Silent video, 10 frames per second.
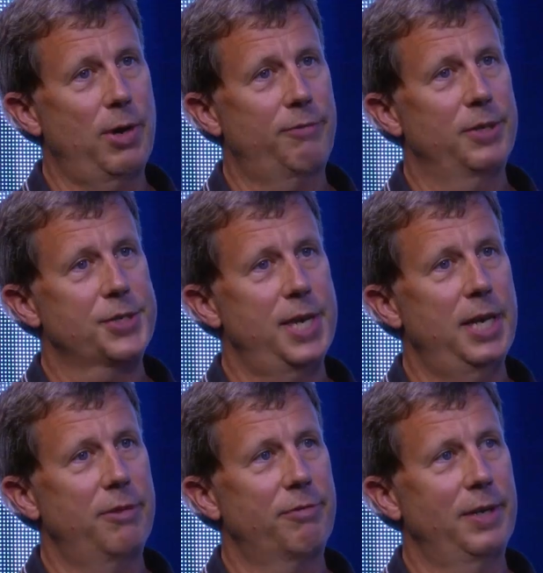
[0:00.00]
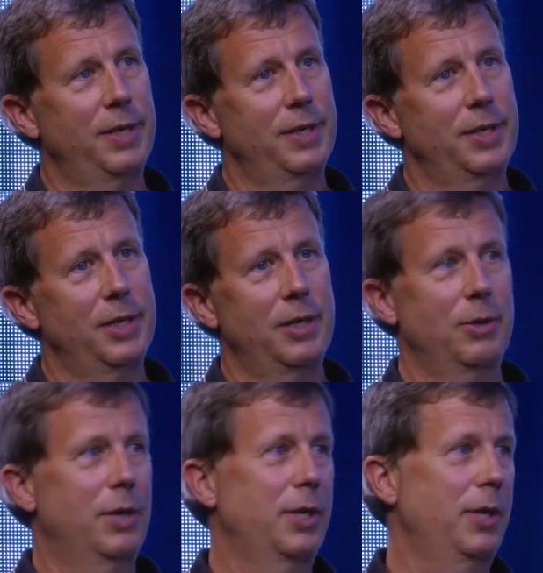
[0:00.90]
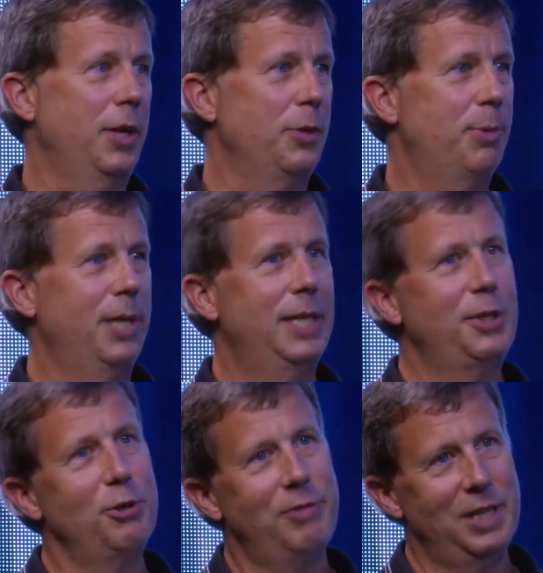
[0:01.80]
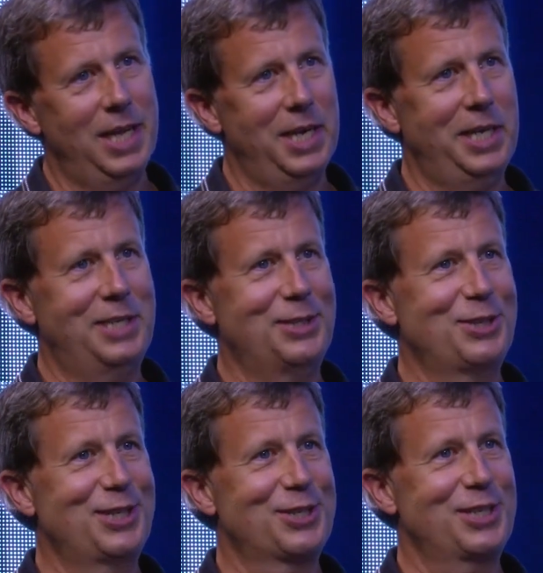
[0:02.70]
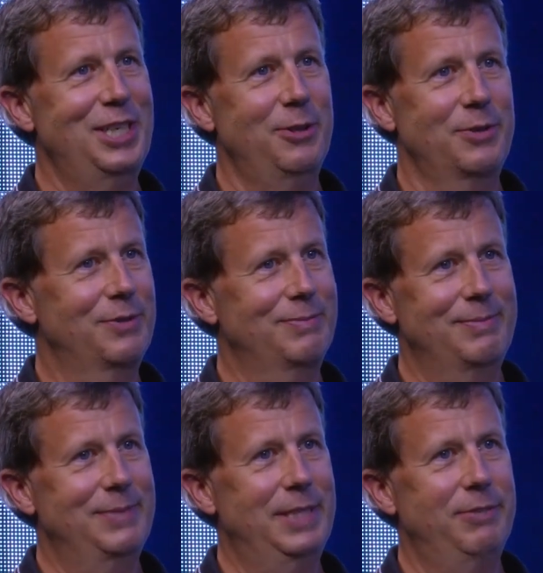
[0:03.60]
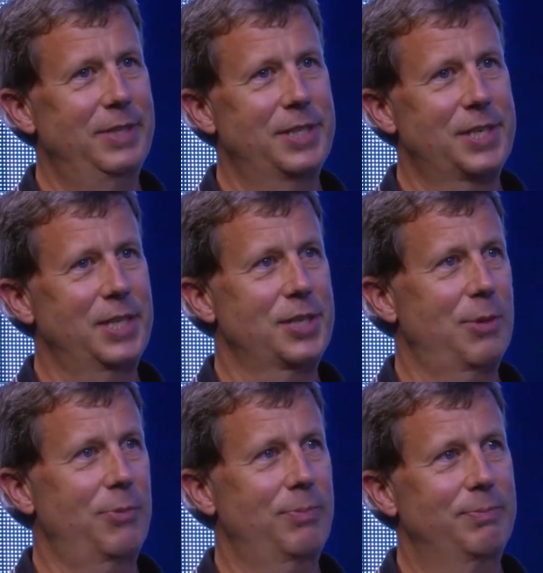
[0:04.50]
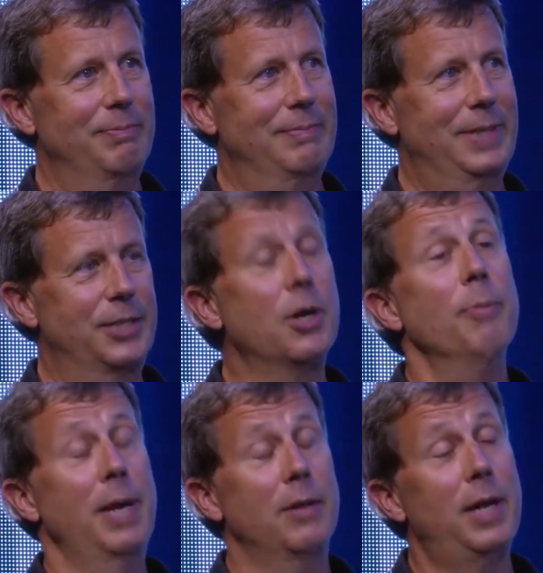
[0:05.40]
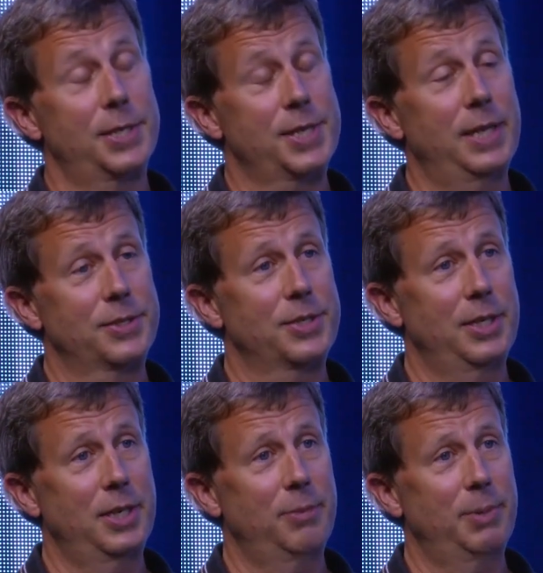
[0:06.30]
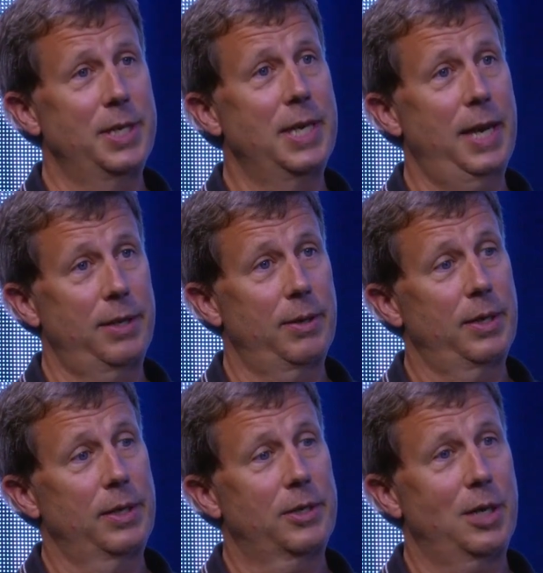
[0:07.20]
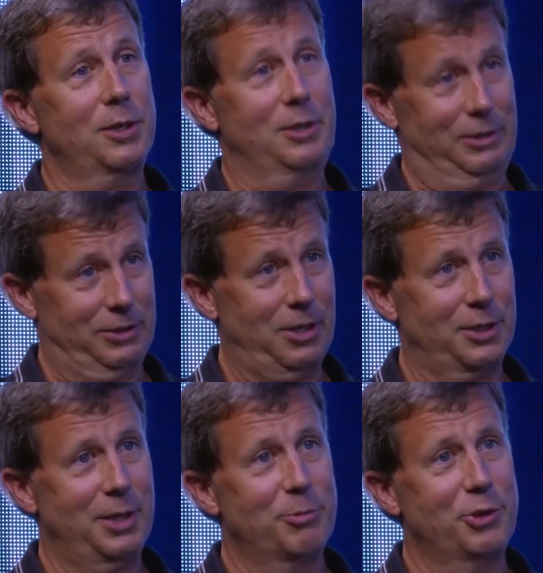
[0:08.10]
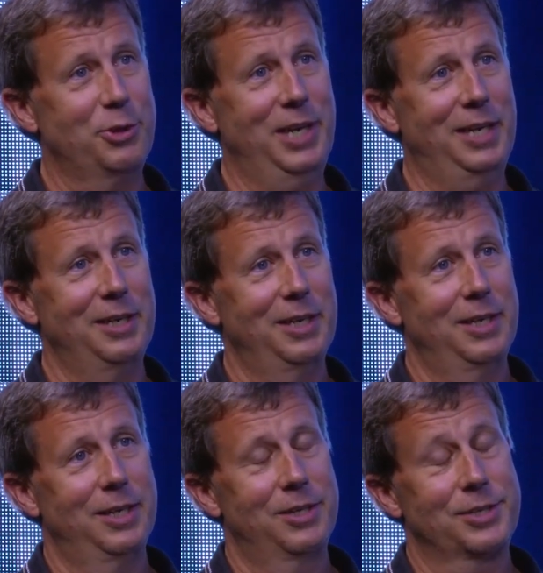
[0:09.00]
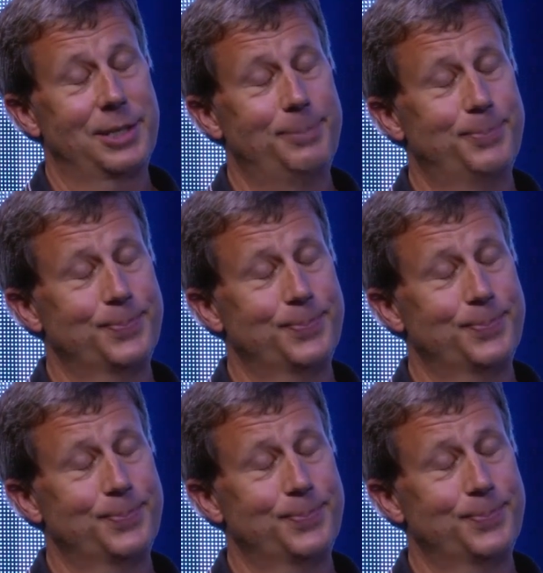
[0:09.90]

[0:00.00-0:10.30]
feel safe, and you know, are you putting in UV light and things, you know, even the things that don't make a lot of sense, you know, but you got to talk them through that. Right. So